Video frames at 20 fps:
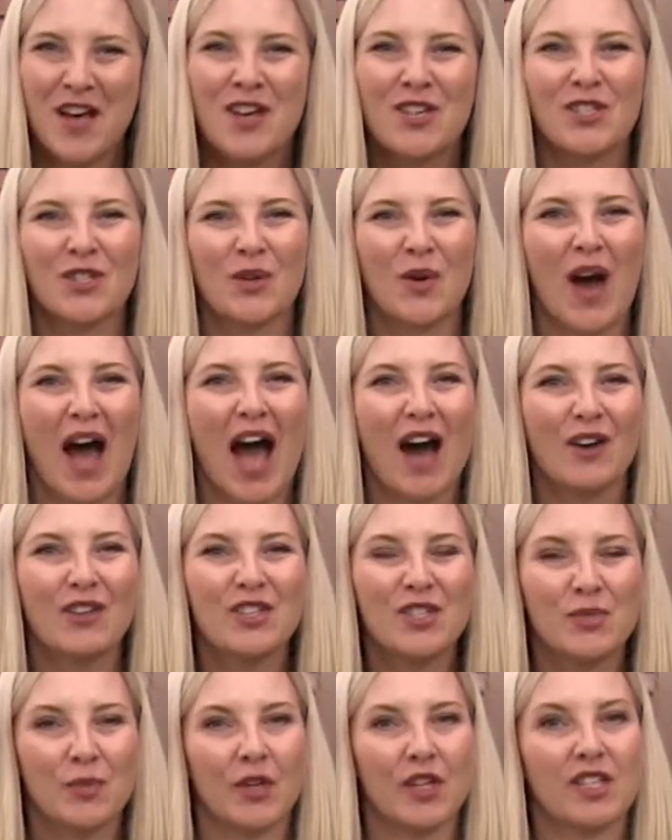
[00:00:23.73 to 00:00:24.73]
So how
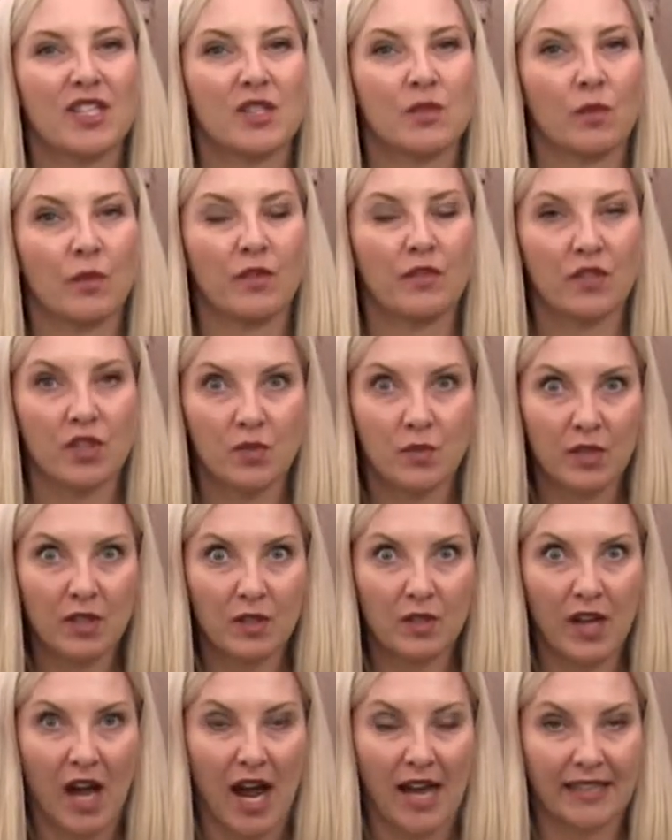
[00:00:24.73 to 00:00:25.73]
this works is what we first want
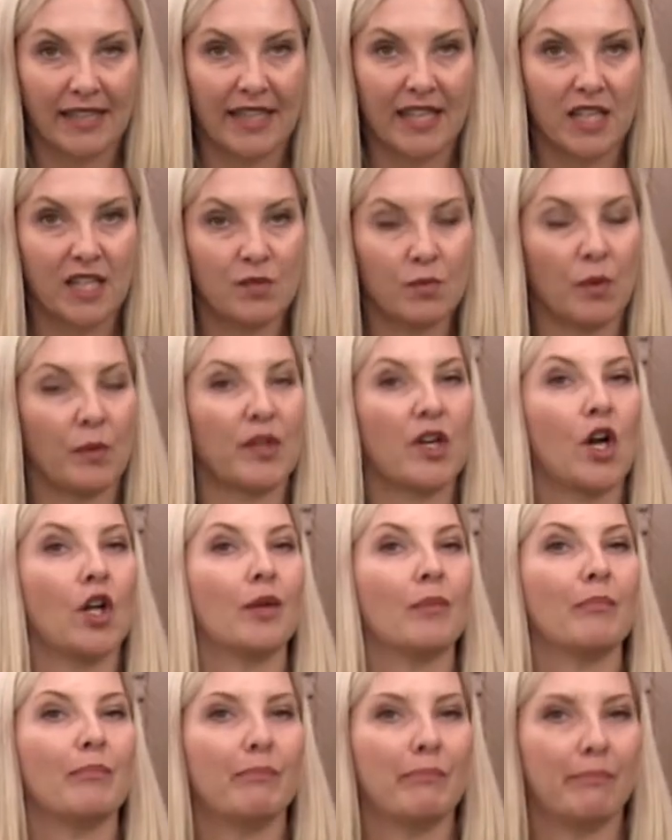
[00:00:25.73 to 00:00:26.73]
to highlight is what we call